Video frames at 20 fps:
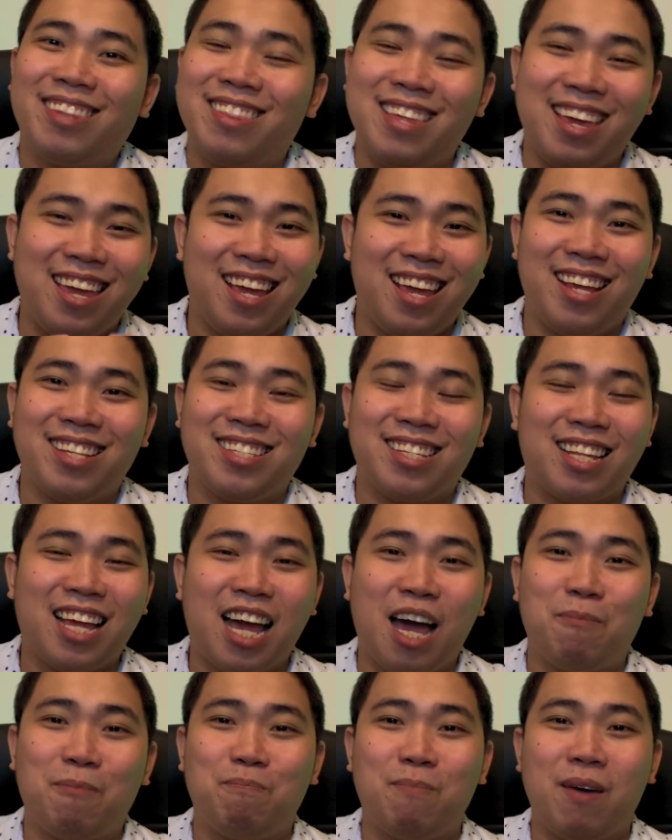things that
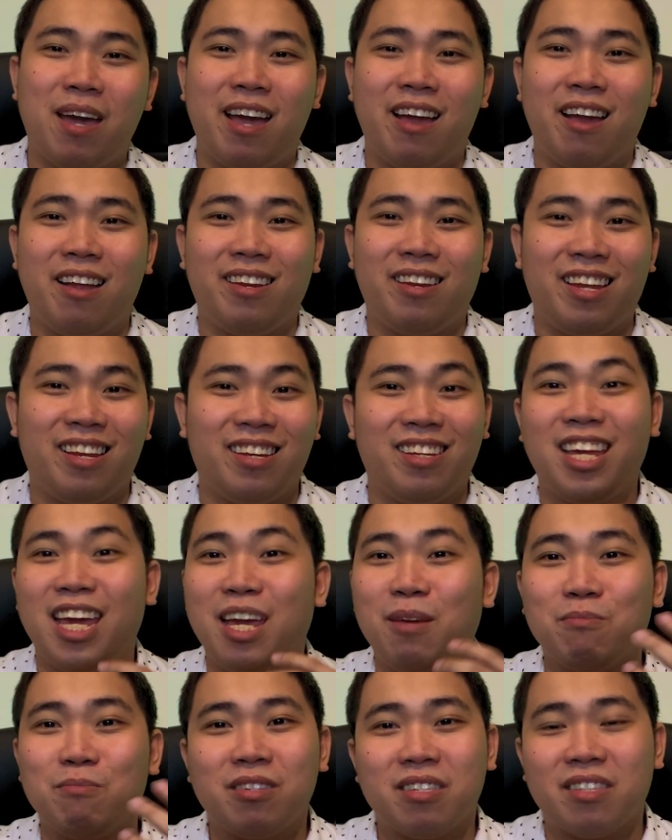happened in
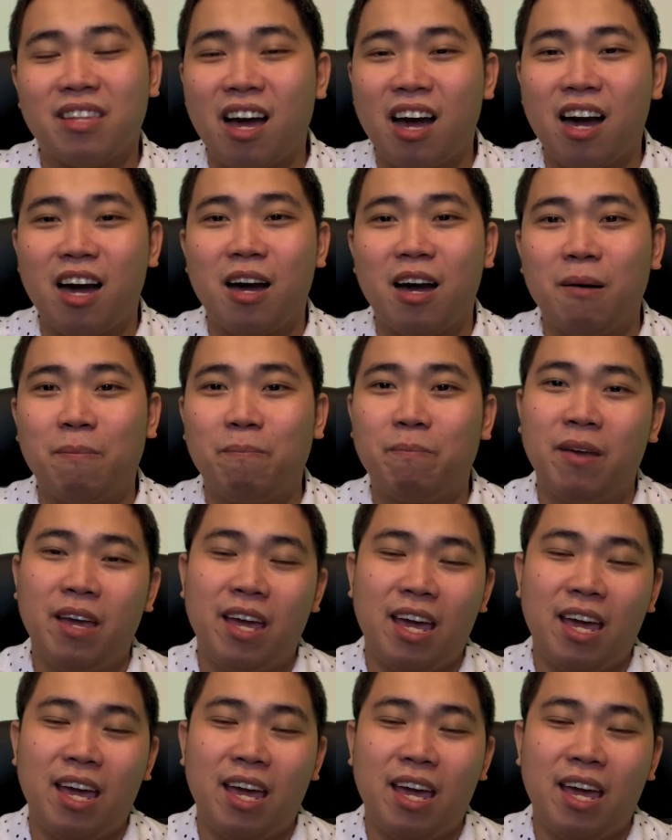GameStop